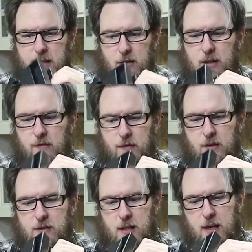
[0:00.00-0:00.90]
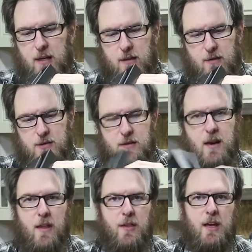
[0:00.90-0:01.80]
literally feels like there's
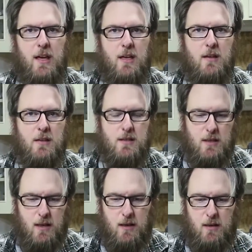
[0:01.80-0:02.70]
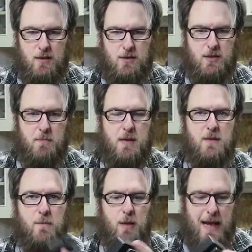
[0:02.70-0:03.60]
nothing in this thing. It's just a
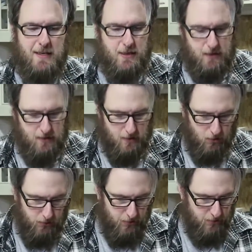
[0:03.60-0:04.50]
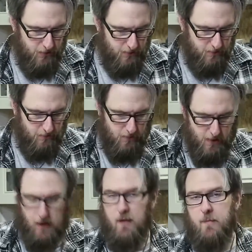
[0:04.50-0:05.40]
piece of plastic that holds your
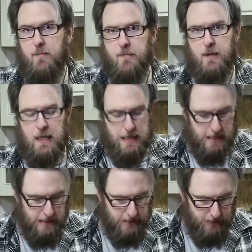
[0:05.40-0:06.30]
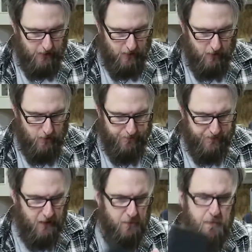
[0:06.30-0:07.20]
thing. So
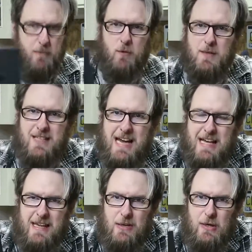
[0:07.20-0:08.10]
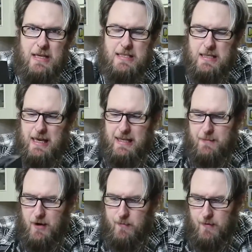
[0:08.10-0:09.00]
people were saying that you get
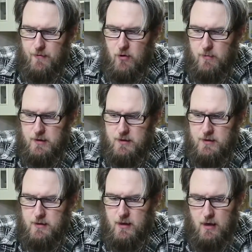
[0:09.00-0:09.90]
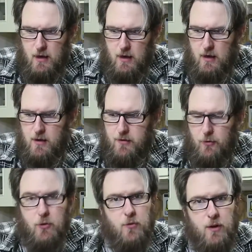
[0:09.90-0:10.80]
slightly better performance
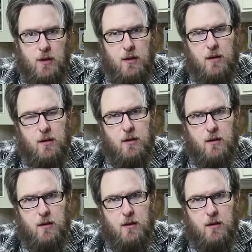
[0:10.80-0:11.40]
through the